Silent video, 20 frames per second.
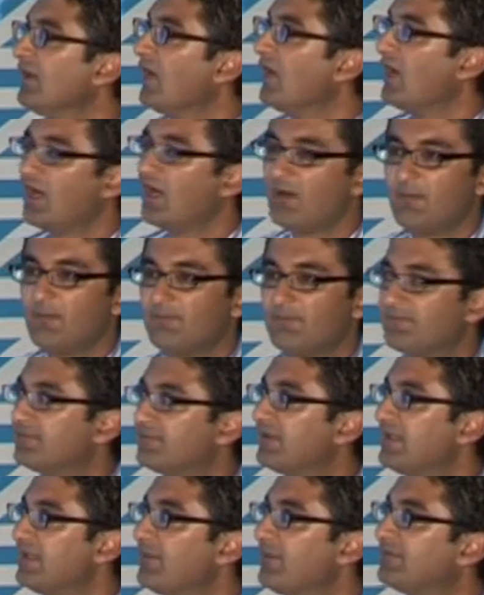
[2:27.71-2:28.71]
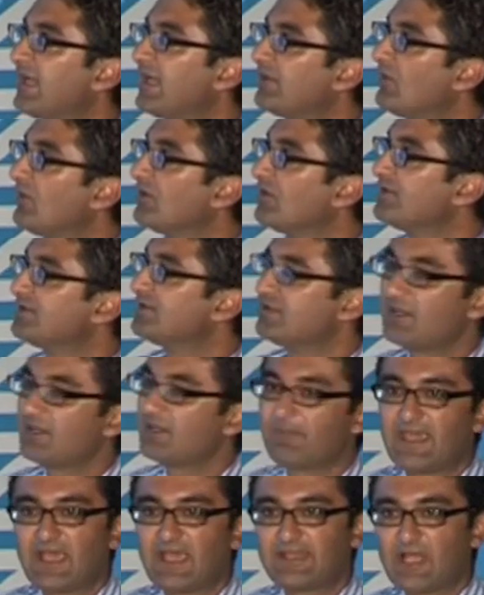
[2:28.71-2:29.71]
the technology,
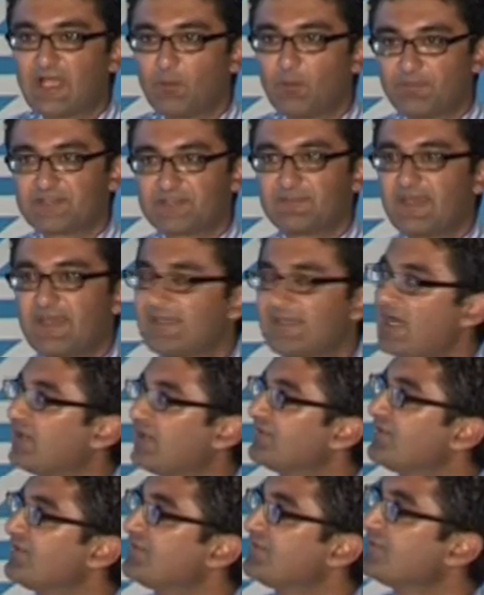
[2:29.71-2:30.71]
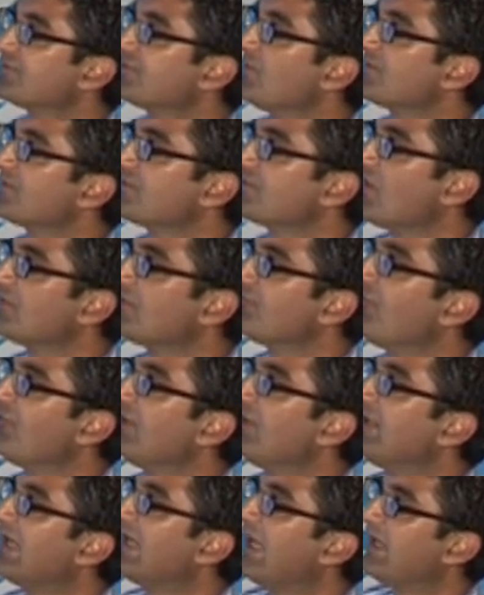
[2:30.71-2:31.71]
and help us make our decision. So it's not
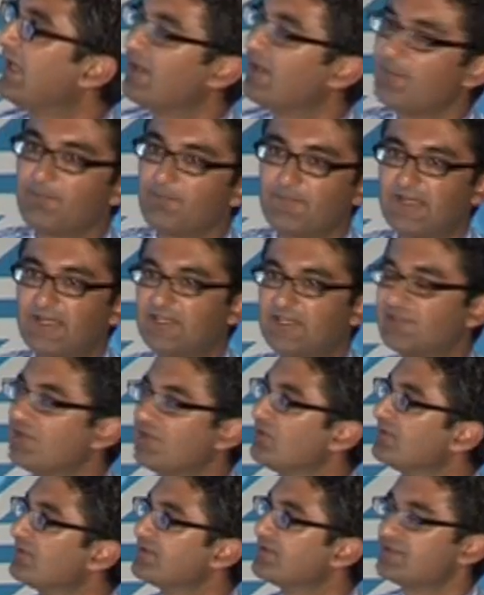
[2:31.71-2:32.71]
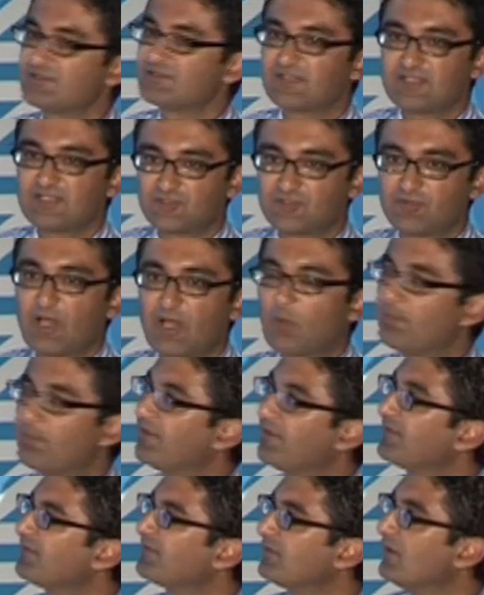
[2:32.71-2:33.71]
really an internal decision. They do
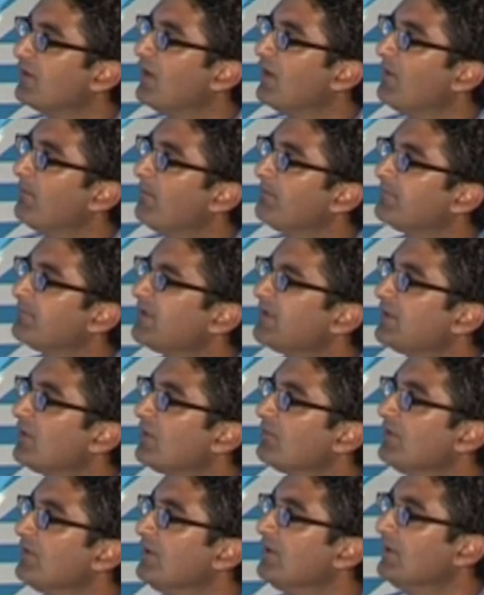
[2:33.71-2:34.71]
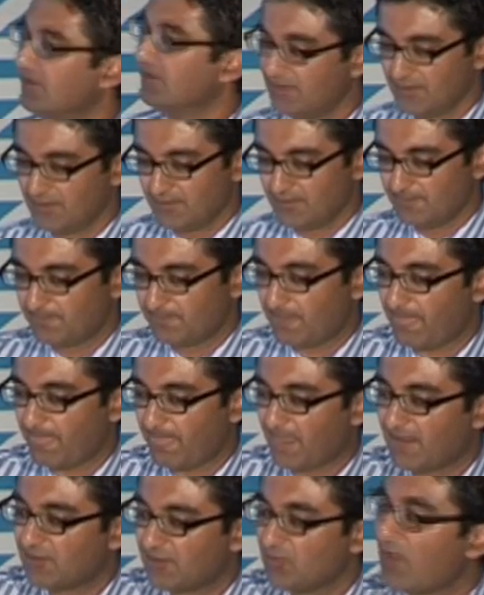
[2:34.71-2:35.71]
help us,
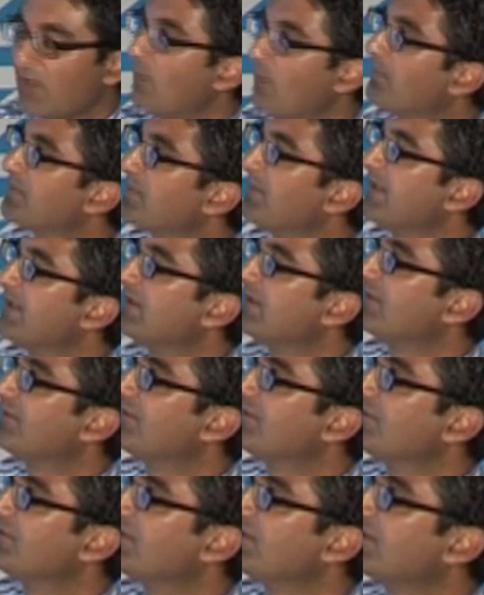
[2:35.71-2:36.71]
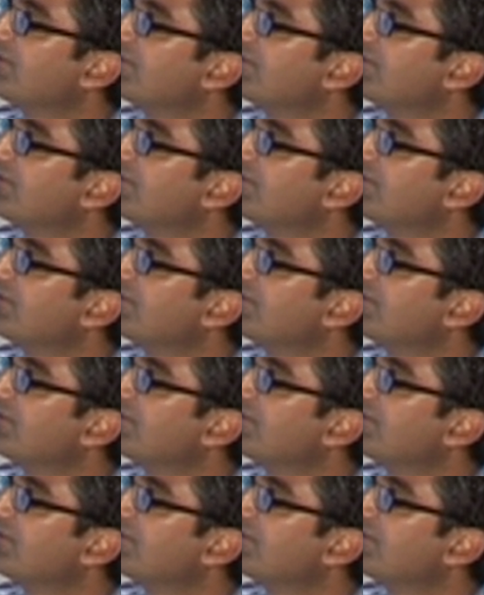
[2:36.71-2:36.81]
they do help us make the decision, the